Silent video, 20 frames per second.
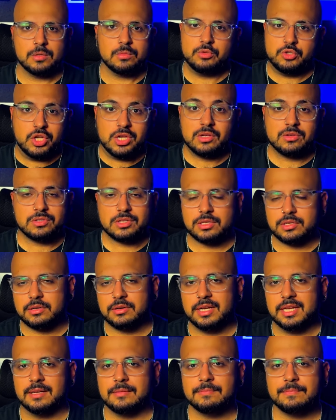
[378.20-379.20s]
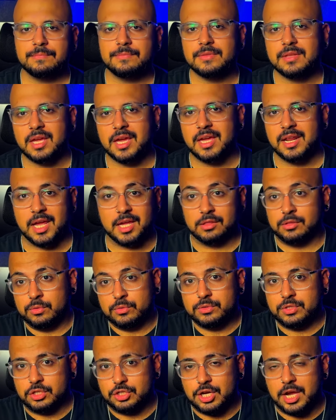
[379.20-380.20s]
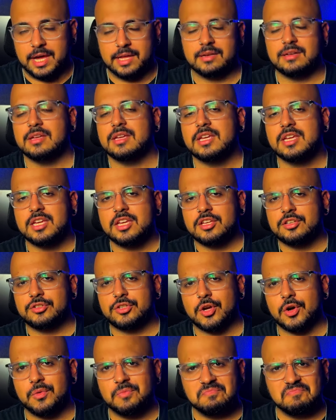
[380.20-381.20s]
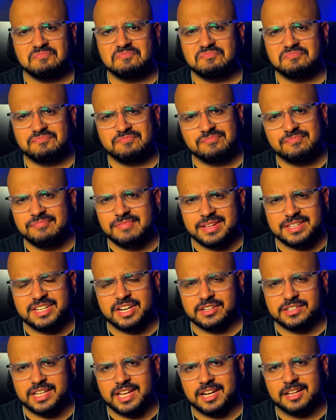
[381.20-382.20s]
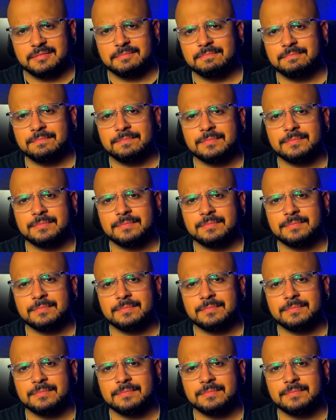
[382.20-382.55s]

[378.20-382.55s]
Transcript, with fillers: know, jiggles the screen and I lose the shot. So it's irritating.